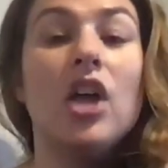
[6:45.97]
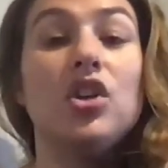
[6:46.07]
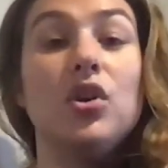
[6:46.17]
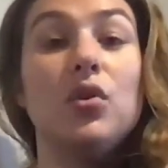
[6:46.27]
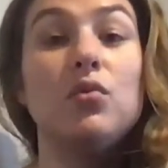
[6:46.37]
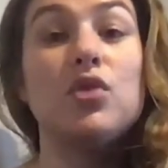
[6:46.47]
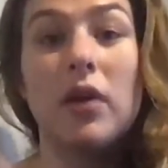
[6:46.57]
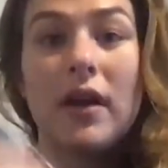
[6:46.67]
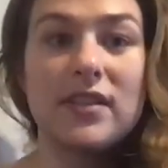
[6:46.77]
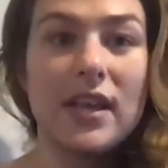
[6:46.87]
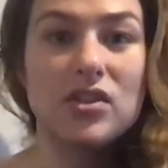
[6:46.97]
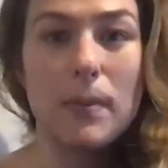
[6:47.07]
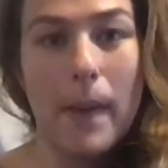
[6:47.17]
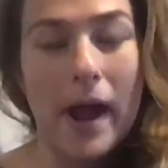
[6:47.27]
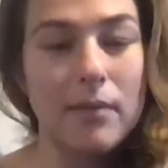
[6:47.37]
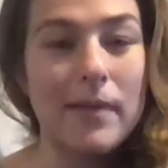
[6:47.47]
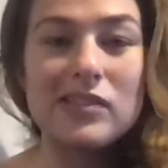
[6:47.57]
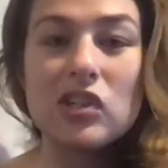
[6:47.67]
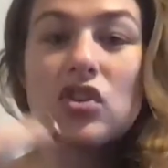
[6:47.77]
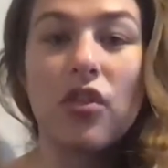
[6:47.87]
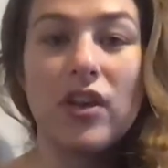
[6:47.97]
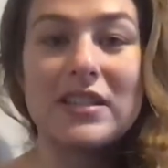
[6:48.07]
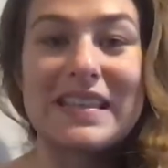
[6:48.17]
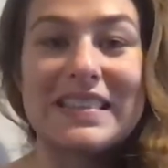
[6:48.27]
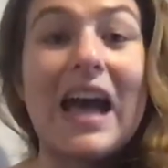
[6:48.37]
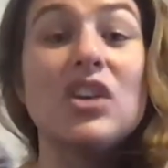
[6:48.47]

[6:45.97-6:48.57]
you don't have to answer buyer messages or things like that.